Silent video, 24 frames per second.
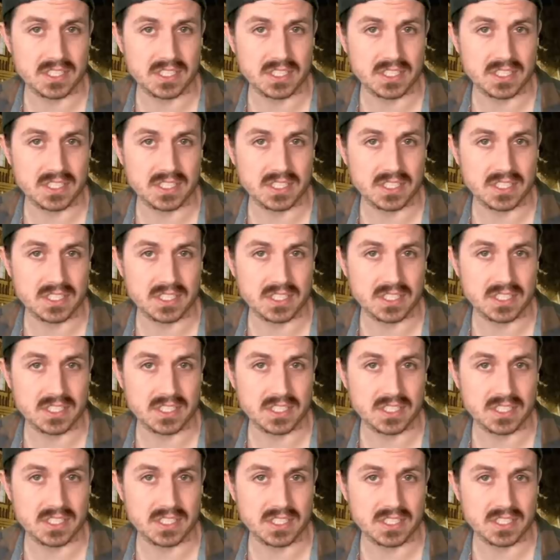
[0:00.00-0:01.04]

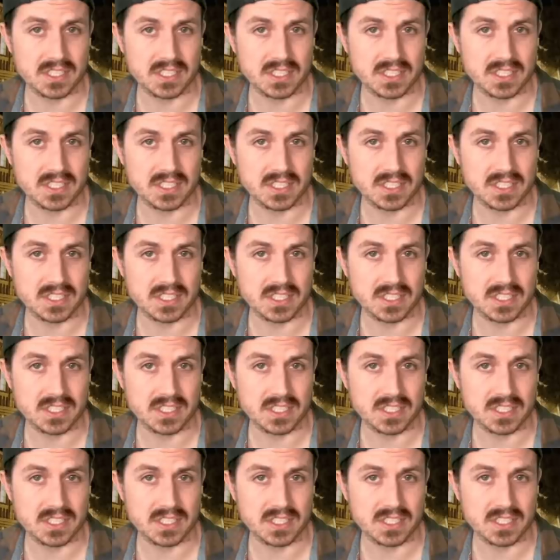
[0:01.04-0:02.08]

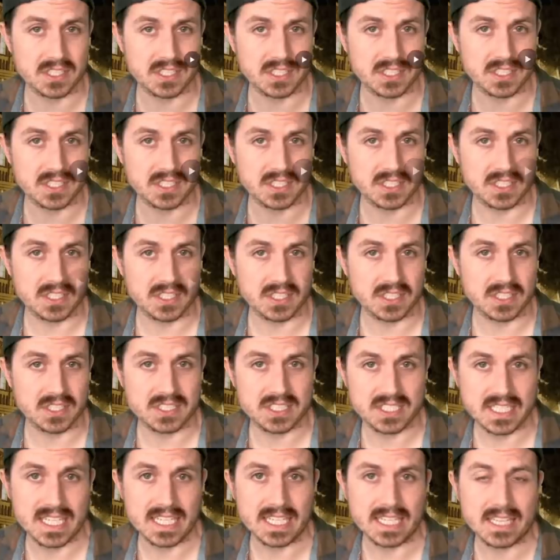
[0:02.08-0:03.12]

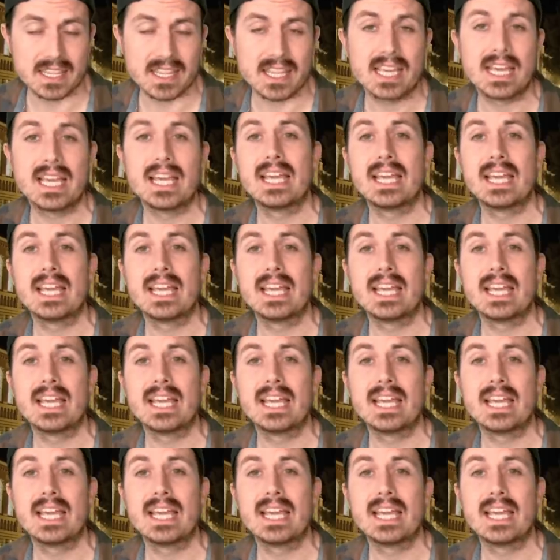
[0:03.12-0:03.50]
(not speaking)